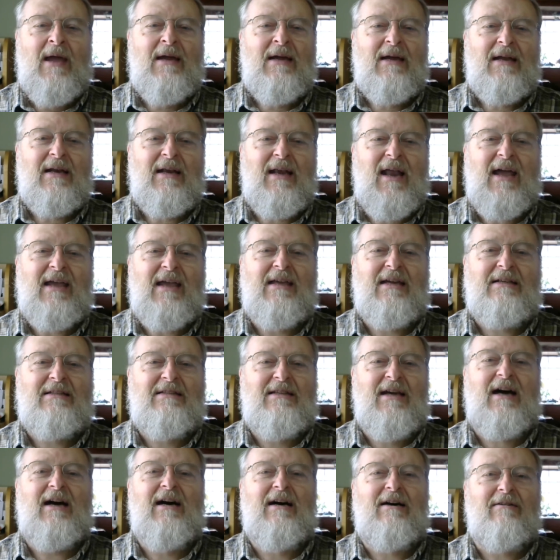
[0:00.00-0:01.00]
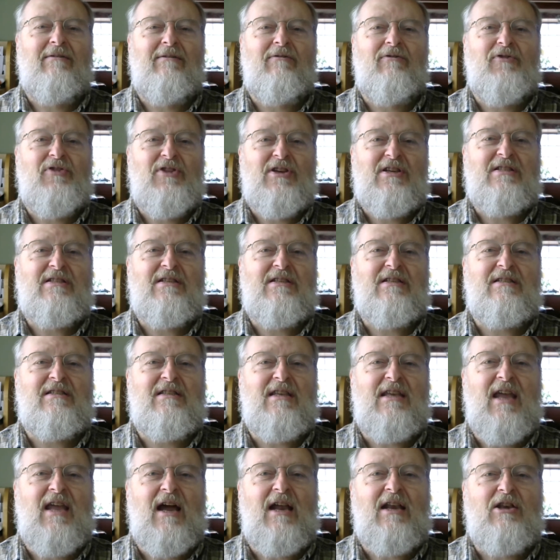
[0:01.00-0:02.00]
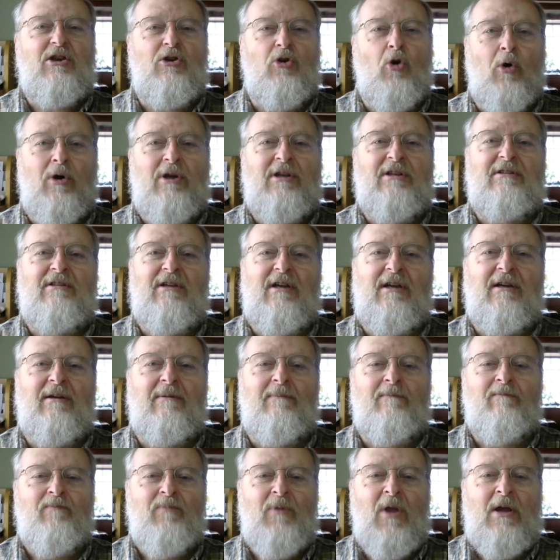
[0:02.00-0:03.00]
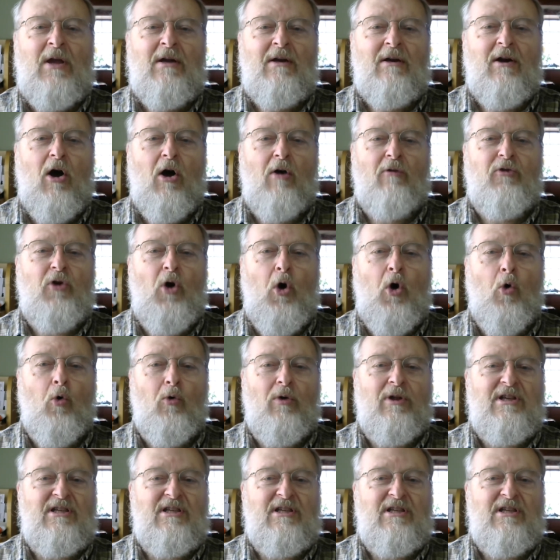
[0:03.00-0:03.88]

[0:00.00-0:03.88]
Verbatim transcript: like a dove. This is the anointing of the Holy